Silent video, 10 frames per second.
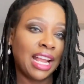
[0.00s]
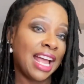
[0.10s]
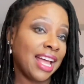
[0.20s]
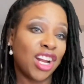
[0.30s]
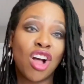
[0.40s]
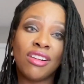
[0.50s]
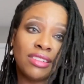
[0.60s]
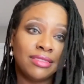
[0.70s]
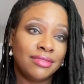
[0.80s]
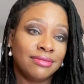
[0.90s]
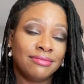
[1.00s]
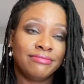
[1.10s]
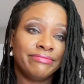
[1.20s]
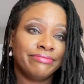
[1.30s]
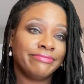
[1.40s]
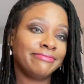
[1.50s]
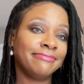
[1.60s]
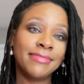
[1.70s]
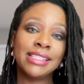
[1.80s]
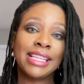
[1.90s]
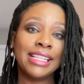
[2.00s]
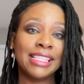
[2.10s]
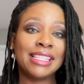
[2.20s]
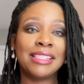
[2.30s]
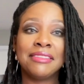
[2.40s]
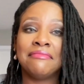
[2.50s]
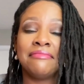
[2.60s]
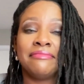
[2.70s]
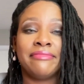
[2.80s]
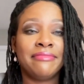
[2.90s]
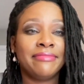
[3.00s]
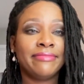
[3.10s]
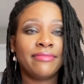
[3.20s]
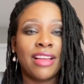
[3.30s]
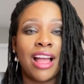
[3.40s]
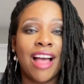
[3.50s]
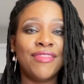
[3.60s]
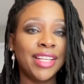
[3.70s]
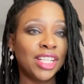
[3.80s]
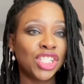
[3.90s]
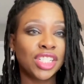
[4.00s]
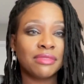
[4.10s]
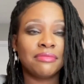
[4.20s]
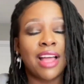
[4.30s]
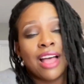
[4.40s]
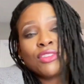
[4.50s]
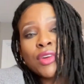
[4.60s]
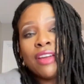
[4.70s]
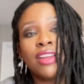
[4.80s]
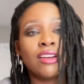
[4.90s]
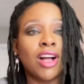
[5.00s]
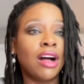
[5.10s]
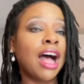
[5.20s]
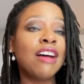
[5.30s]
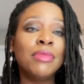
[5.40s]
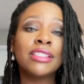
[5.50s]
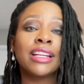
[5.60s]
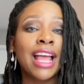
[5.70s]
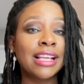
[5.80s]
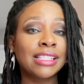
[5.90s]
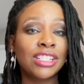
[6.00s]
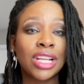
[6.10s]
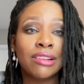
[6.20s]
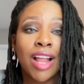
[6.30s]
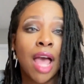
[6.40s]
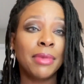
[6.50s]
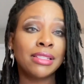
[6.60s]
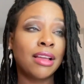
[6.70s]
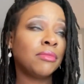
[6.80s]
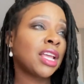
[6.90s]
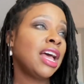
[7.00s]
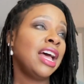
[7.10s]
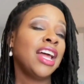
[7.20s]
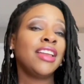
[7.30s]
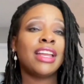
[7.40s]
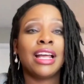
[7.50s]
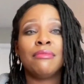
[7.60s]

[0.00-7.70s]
at all since I finished. I haven't craved alcohol. I've been to the gas station, I don't know how many times, not